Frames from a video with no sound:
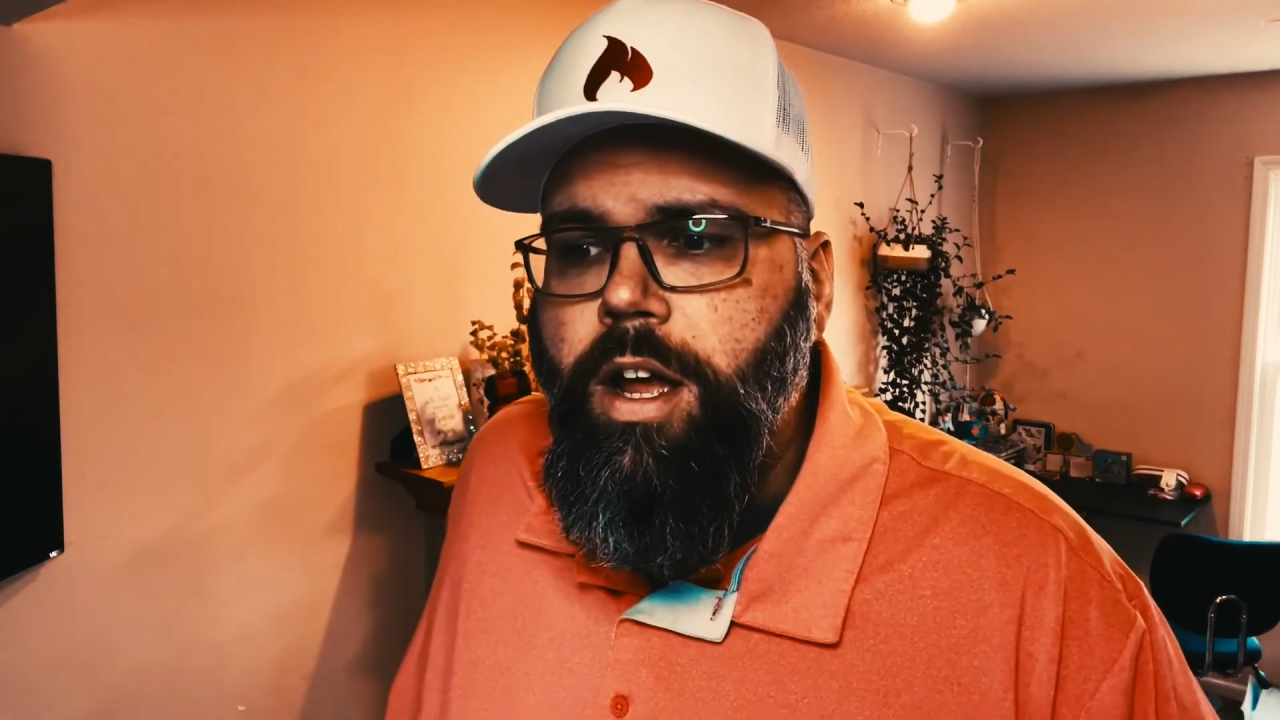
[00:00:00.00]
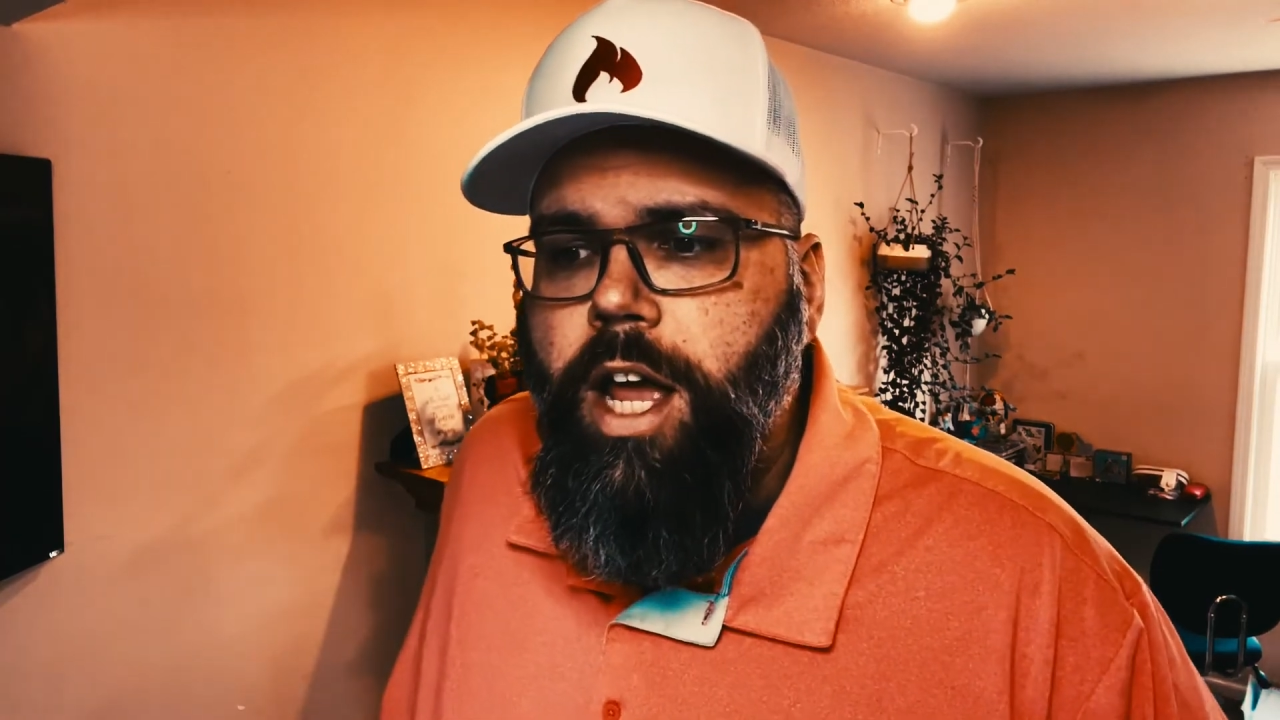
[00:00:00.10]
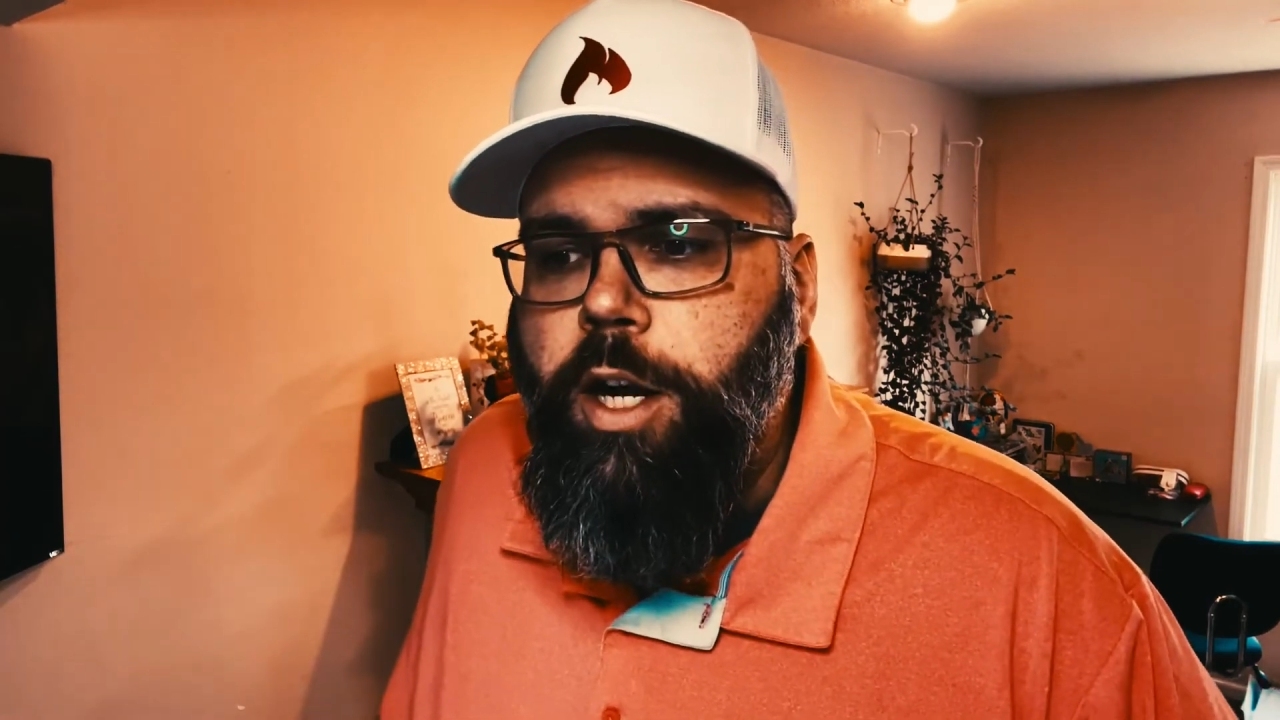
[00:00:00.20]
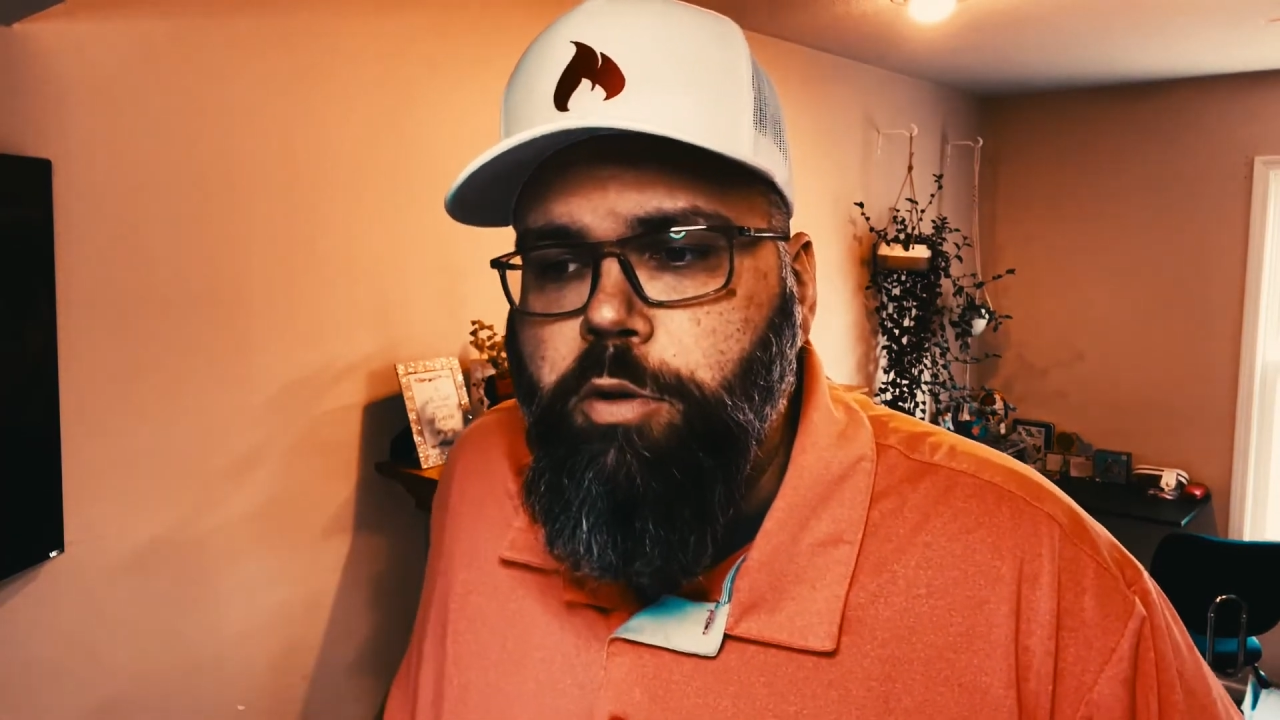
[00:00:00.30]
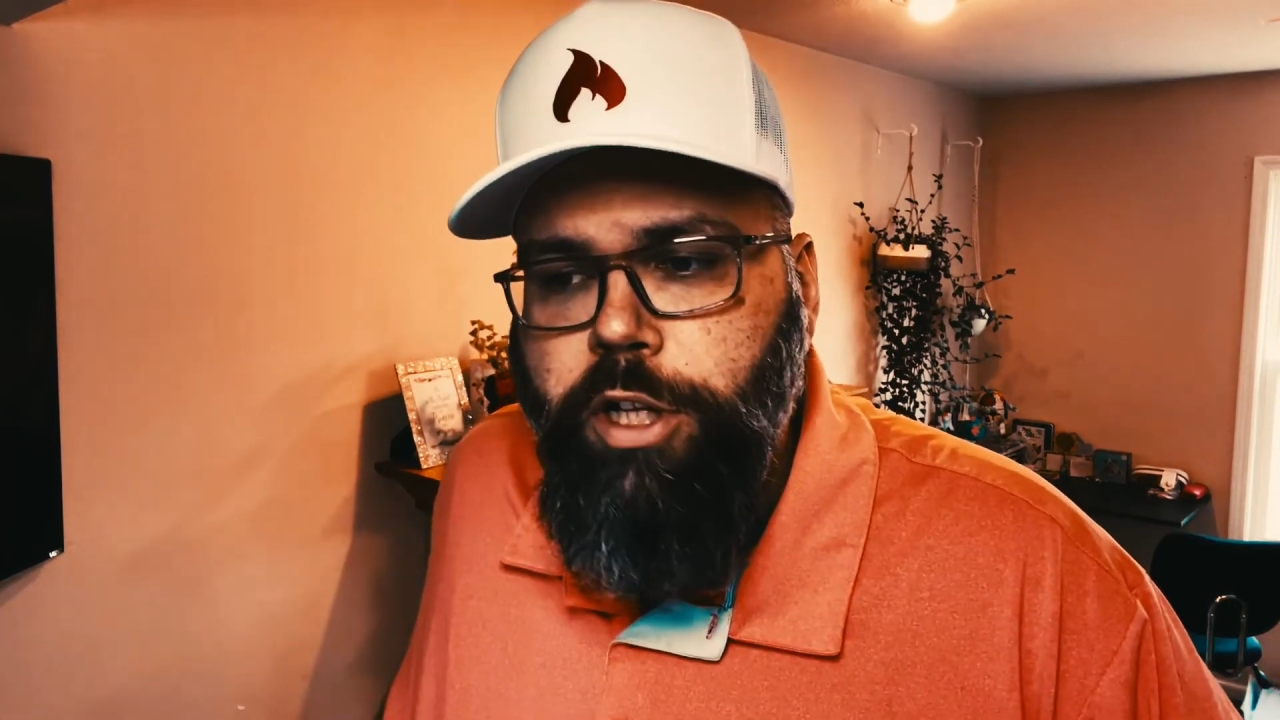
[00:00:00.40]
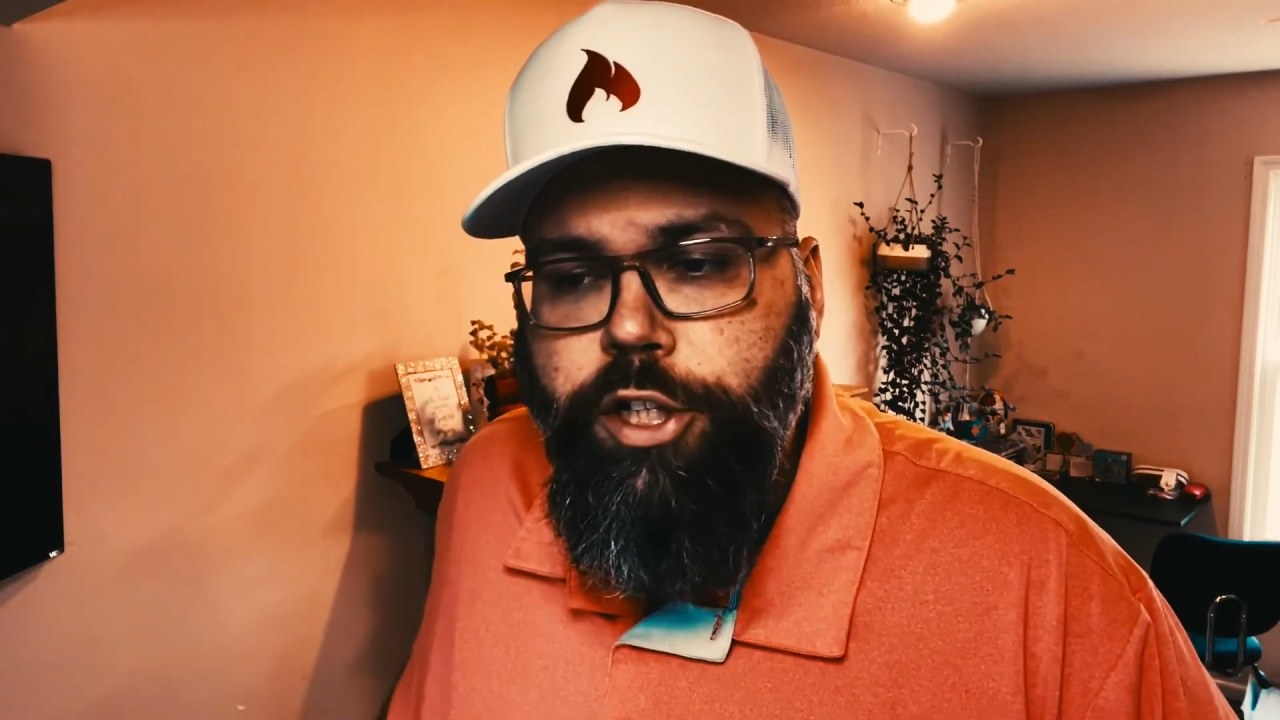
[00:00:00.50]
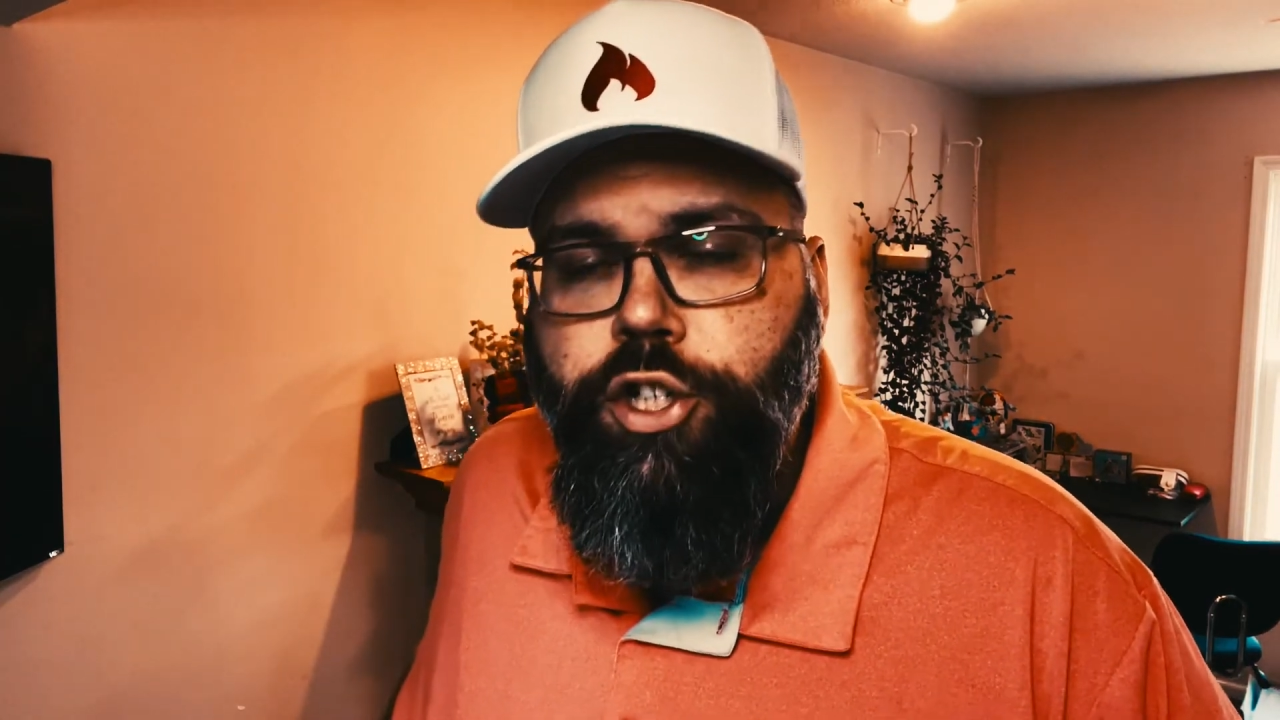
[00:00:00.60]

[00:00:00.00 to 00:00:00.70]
and really